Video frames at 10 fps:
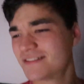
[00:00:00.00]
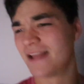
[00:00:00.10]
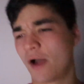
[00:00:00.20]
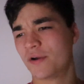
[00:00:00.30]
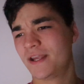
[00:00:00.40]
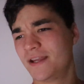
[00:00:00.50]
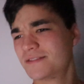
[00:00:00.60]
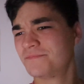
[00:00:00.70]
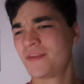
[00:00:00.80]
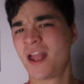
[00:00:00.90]
nowadays,
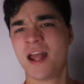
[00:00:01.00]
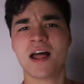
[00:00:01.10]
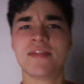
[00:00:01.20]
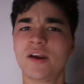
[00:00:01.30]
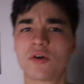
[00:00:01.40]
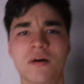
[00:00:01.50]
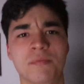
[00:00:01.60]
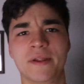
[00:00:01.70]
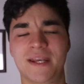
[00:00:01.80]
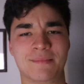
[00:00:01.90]
they don't
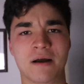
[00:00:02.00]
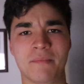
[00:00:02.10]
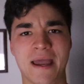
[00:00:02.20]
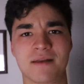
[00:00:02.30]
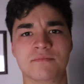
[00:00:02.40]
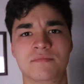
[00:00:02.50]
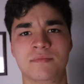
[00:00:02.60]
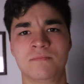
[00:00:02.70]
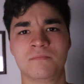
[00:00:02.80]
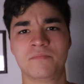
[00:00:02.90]
complain about Madden.
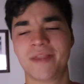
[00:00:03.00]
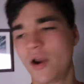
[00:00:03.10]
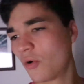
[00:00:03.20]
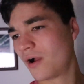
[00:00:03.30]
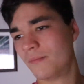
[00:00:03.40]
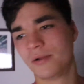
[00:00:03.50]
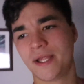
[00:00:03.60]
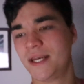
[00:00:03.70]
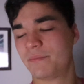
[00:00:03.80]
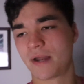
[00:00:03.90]
They don't
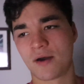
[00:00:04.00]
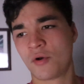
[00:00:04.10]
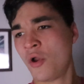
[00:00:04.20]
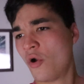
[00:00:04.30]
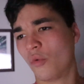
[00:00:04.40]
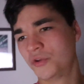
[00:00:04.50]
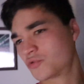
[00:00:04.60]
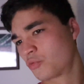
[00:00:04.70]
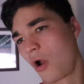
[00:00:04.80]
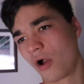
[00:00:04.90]
complain about what's
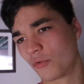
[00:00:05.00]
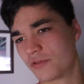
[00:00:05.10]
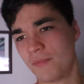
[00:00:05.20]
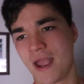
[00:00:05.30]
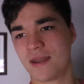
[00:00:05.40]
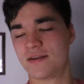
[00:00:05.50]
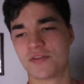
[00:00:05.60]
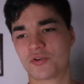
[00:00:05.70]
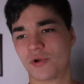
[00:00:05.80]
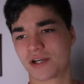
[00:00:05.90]
wrong with Madden and
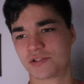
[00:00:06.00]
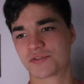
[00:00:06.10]
the direction